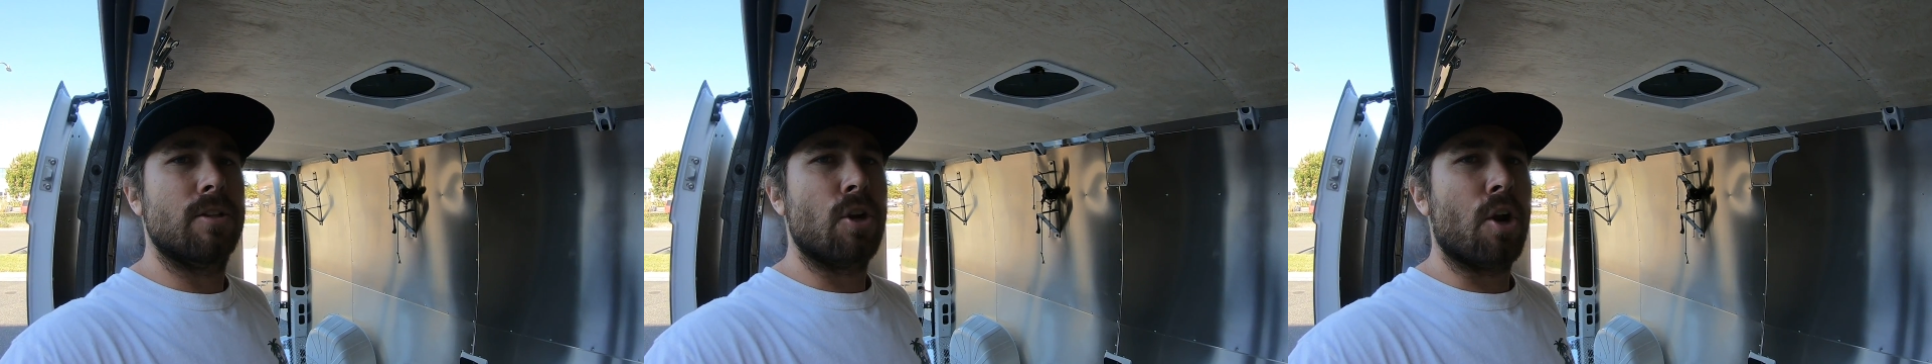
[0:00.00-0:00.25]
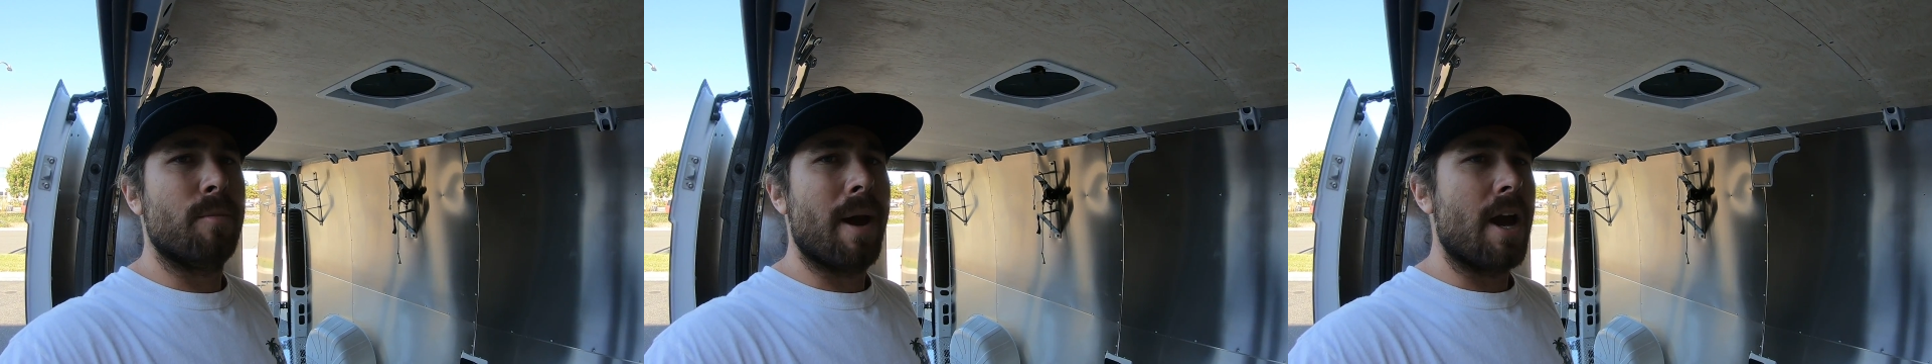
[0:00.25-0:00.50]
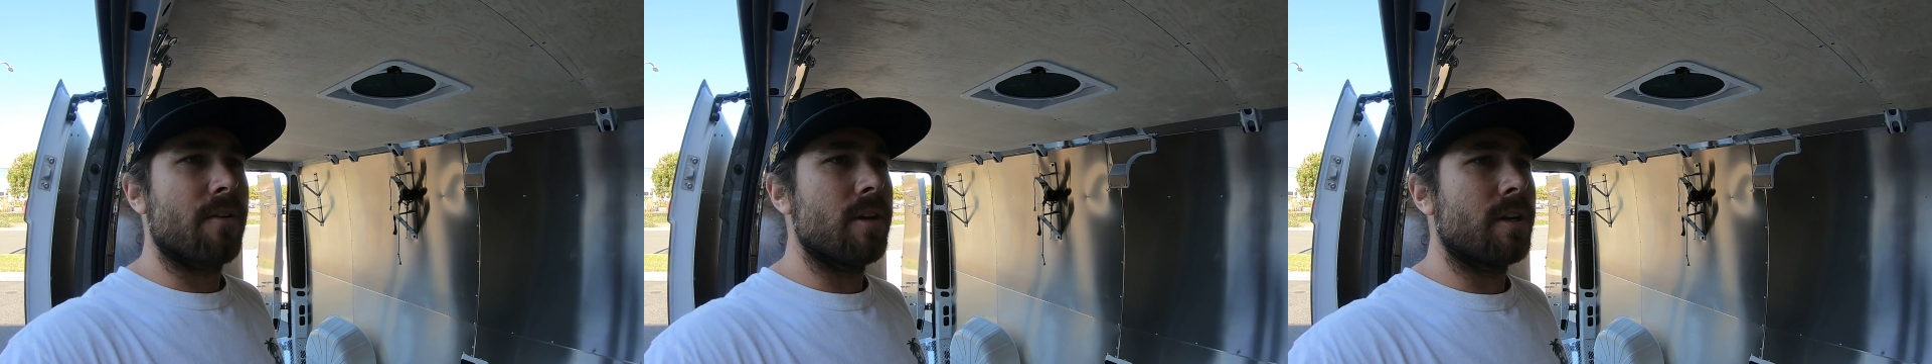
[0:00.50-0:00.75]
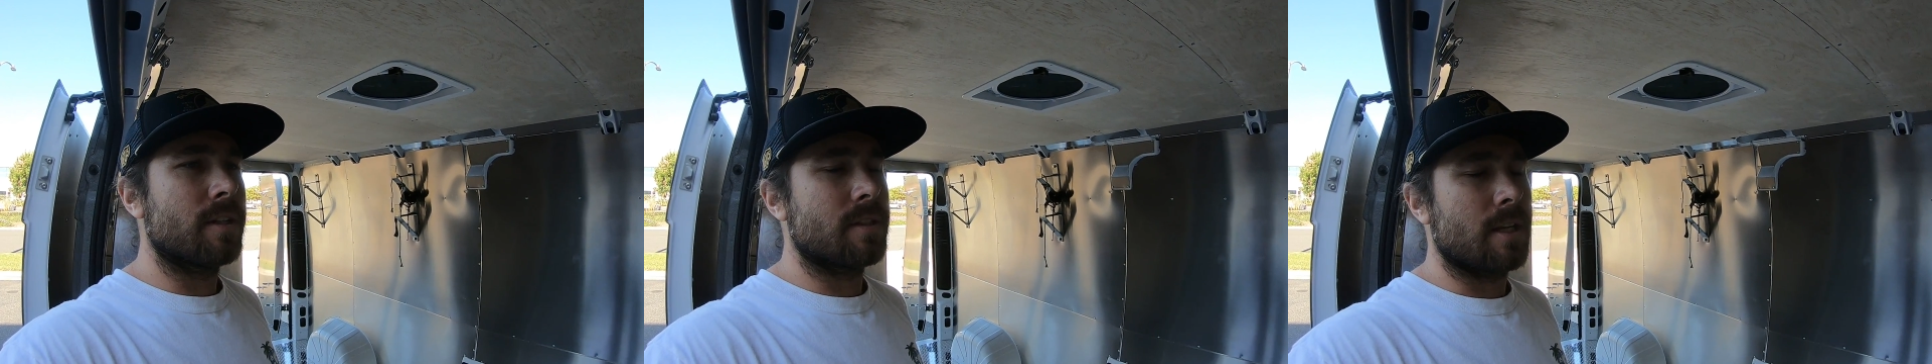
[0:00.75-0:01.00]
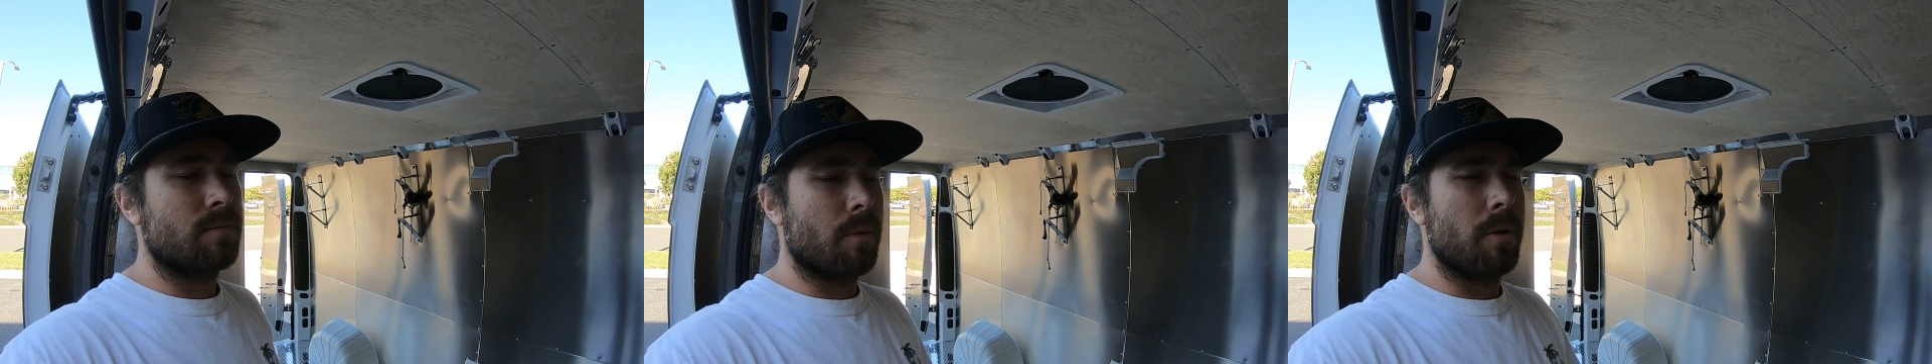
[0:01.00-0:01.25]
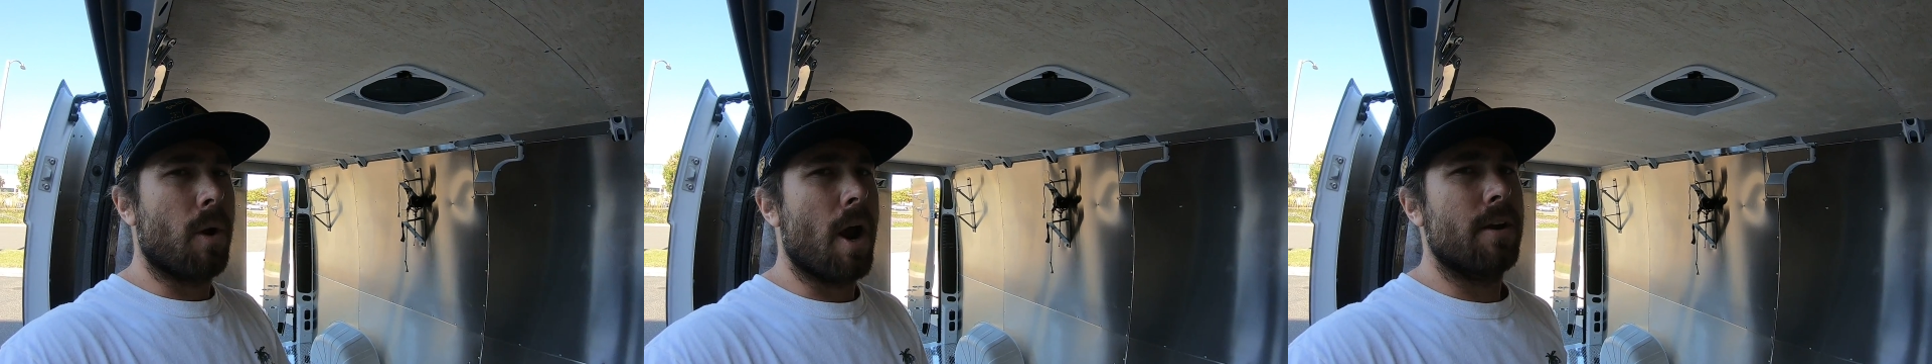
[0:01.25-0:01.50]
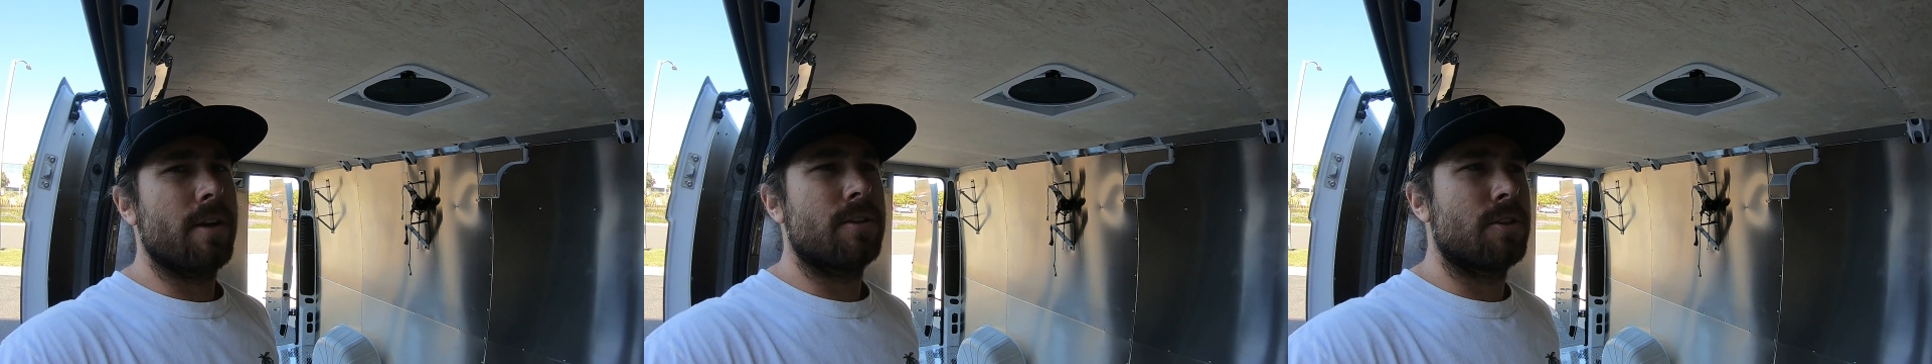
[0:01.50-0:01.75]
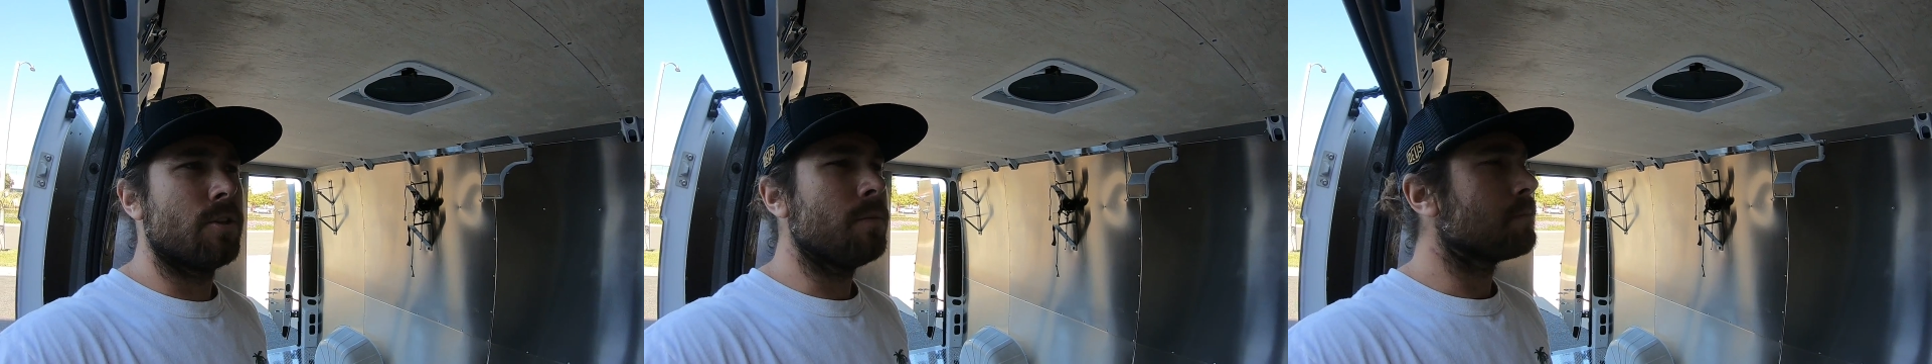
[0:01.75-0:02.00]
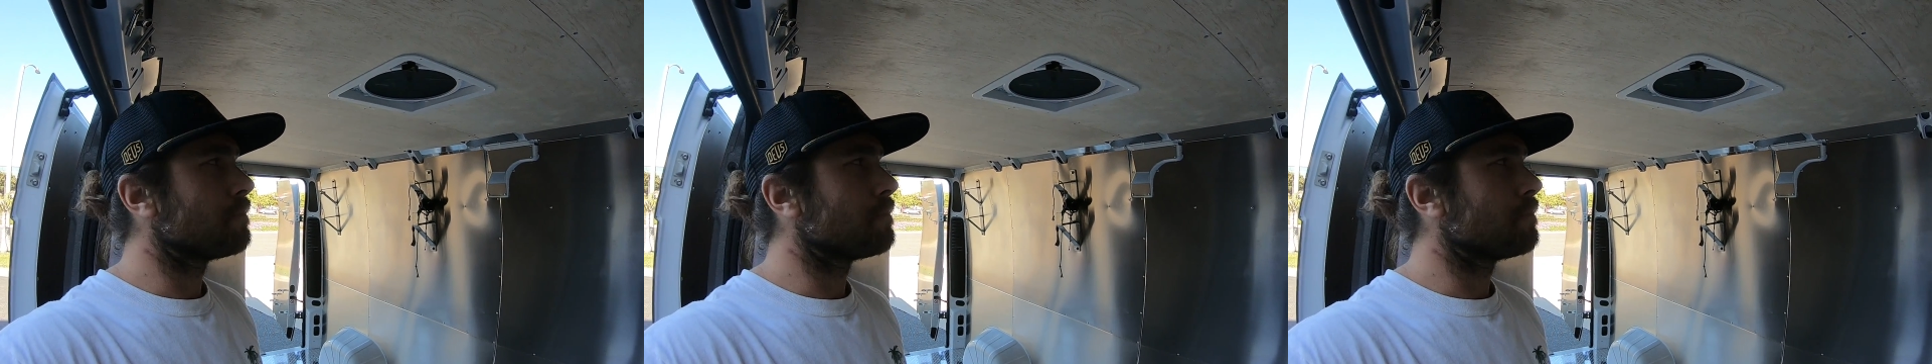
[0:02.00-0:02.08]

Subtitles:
starter battery, because that's what we wired it to.